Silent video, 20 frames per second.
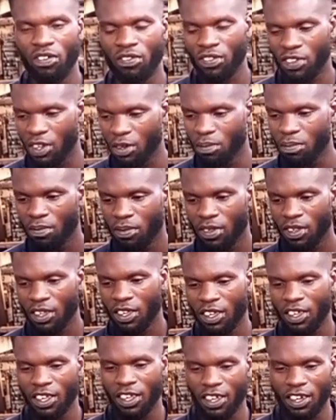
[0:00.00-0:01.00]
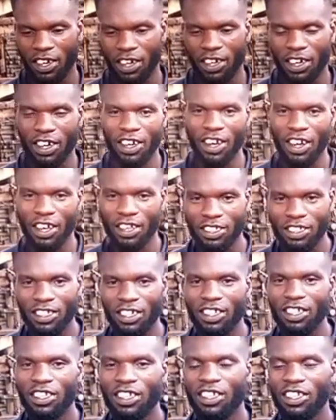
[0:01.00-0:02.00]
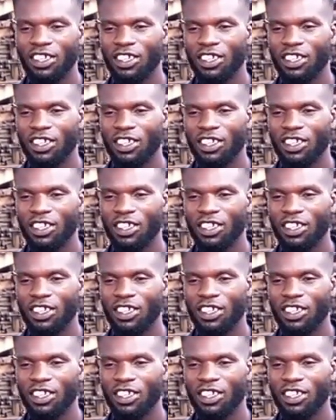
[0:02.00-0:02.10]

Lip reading: them. And then lastly